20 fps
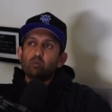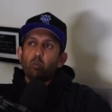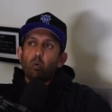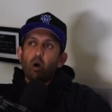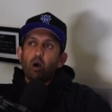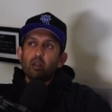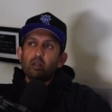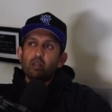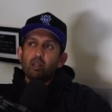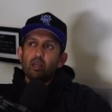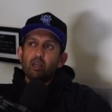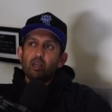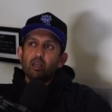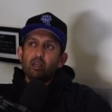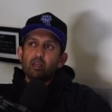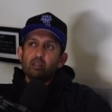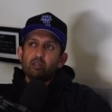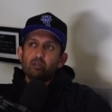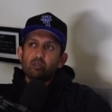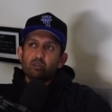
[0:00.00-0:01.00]
One
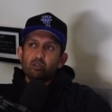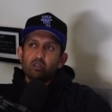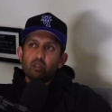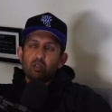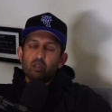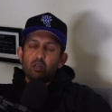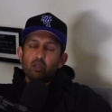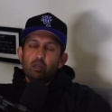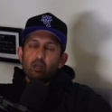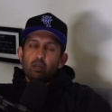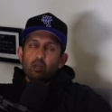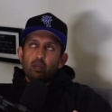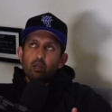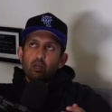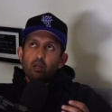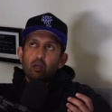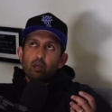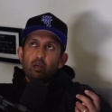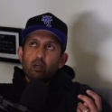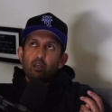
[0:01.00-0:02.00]
is
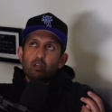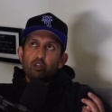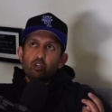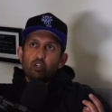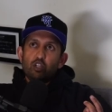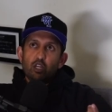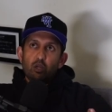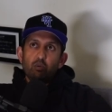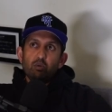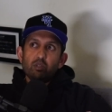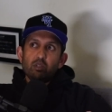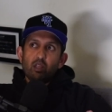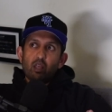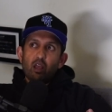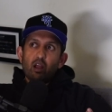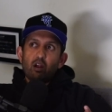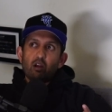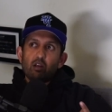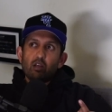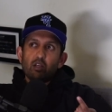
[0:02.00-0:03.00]
she was
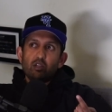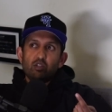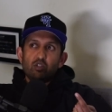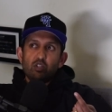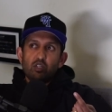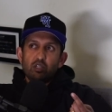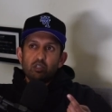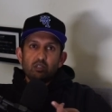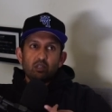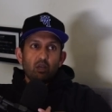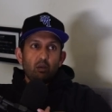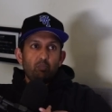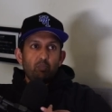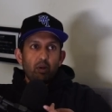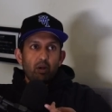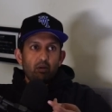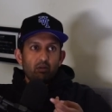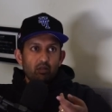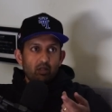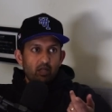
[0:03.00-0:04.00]
there because she's
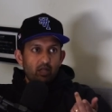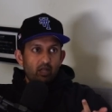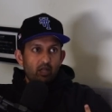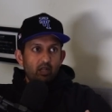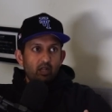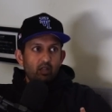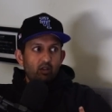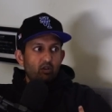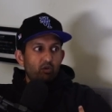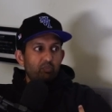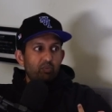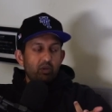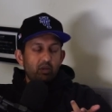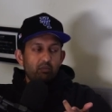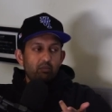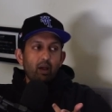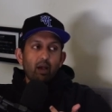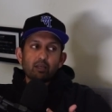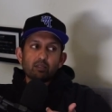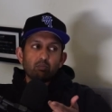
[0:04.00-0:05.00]
apparently in a
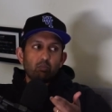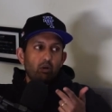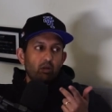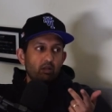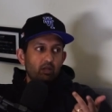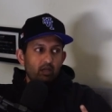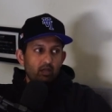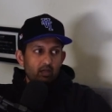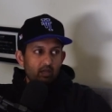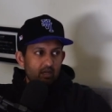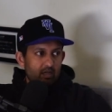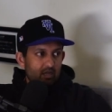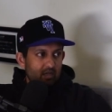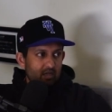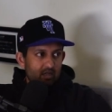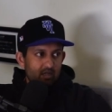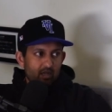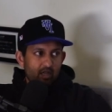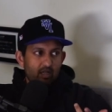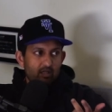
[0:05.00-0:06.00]
European basketball league
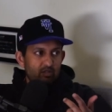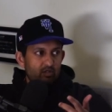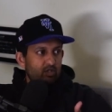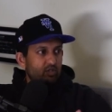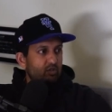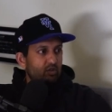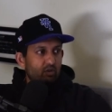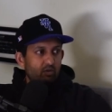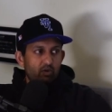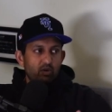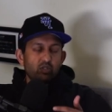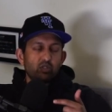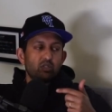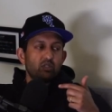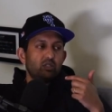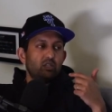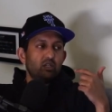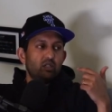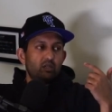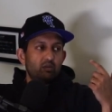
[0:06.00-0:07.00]
mm. and she's on a
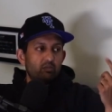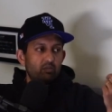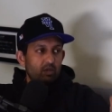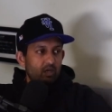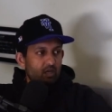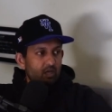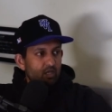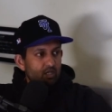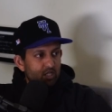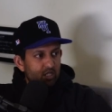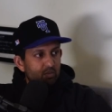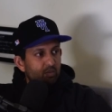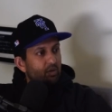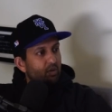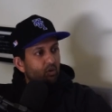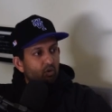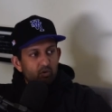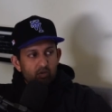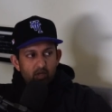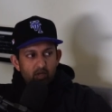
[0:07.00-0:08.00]
Russian team. She's been
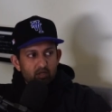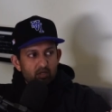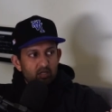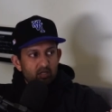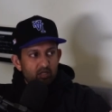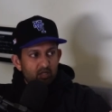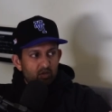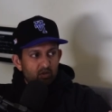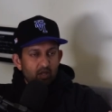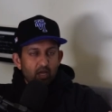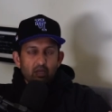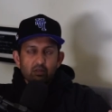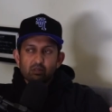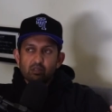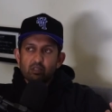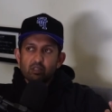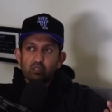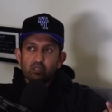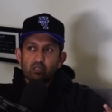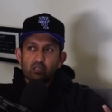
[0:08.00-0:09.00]
going there since
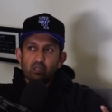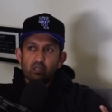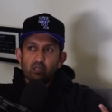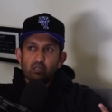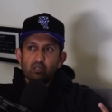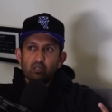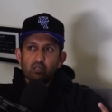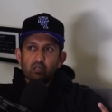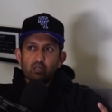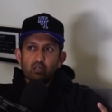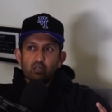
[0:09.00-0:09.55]
2016.